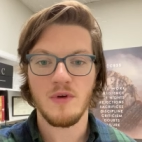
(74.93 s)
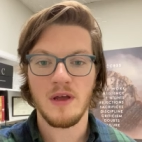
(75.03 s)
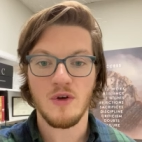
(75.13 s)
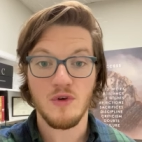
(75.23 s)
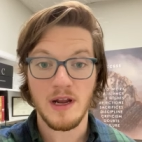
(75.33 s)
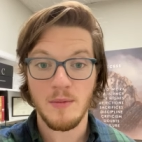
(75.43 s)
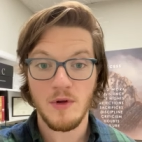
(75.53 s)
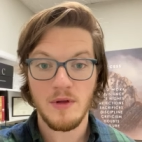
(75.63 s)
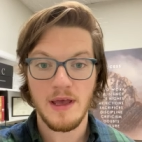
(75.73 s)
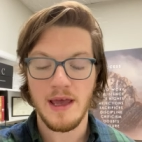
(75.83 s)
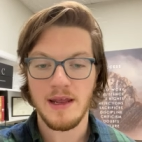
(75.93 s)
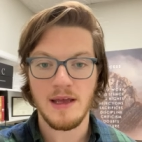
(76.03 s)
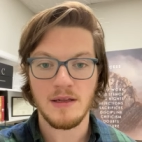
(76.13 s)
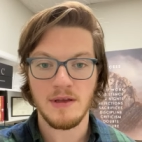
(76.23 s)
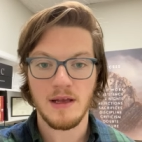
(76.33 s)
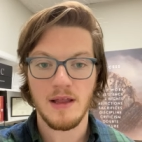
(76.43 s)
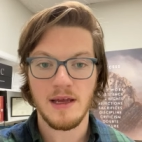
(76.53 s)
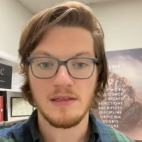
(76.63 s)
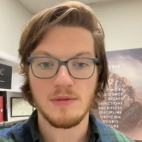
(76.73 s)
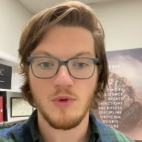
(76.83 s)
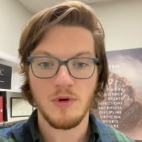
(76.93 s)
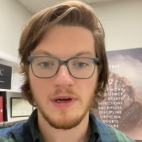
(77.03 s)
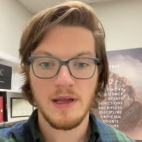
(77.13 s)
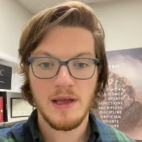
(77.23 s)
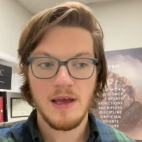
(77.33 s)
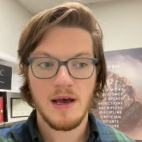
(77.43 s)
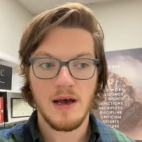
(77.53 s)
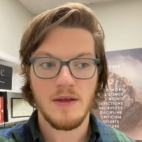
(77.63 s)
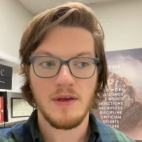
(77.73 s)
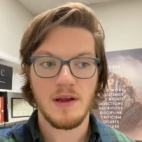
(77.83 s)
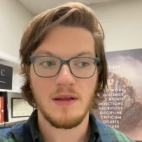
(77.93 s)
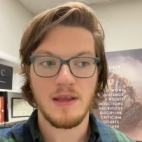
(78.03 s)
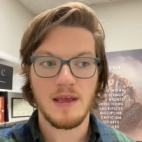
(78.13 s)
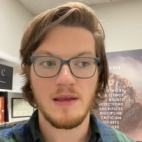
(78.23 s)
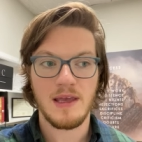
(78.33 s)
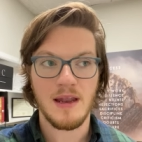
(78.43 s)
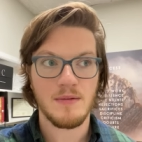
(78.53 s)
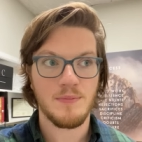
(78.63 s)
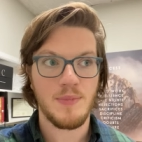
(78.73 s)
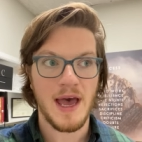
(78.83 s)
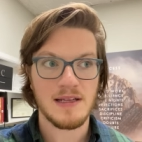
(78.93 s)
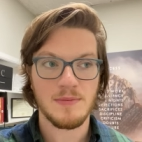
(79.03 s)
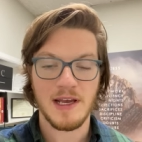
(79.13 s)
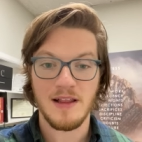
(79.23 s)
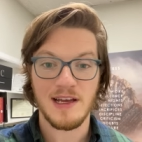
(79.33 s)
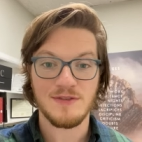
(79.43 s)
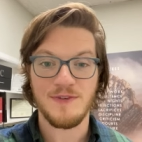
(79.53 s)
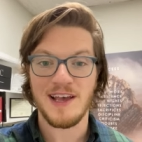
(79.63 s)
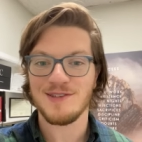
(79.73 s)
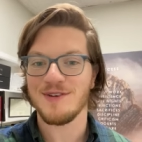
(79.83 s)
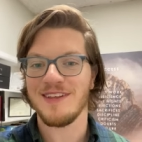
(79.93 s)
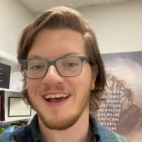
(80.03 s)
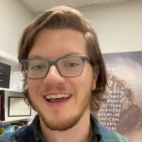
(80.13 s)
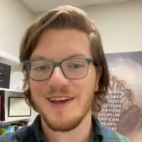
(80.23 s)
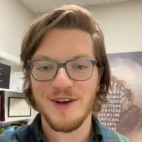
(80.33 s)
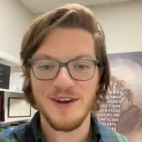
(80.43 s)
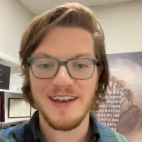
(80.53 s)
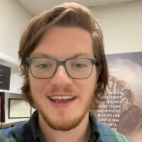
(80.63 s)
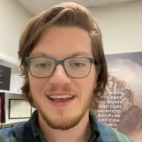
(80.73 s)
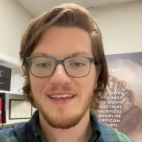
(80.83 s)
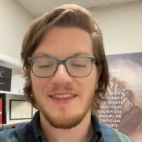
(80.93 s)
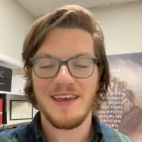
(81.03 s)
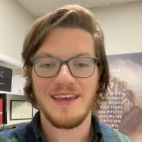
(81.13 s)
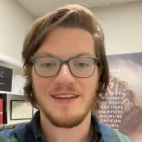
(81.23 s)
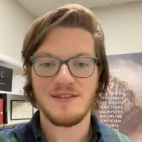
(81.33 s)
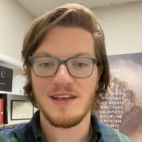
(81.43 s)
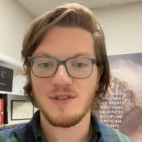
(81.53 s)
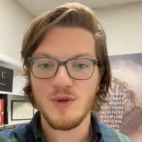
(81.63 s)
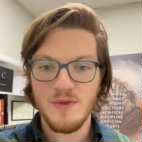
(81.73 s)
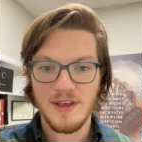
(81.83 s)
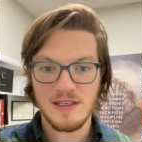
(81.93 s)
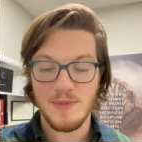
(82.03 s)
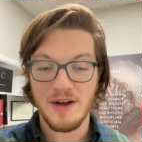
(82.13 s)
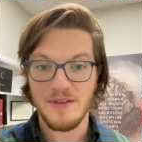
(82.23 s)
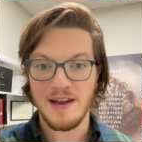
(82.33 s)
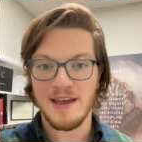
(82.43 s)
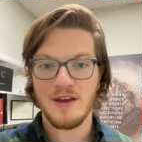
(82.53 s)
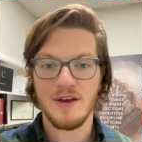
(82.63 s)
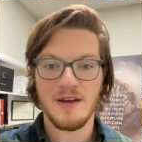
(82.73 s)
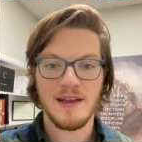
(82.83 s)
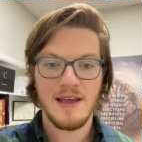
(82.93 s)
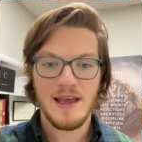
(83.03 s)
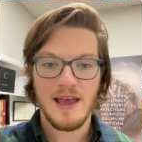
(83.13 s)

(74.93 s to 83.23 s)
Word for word: incredible at handling client support uh, they they get back to my clients faster than i could they they do things better than i could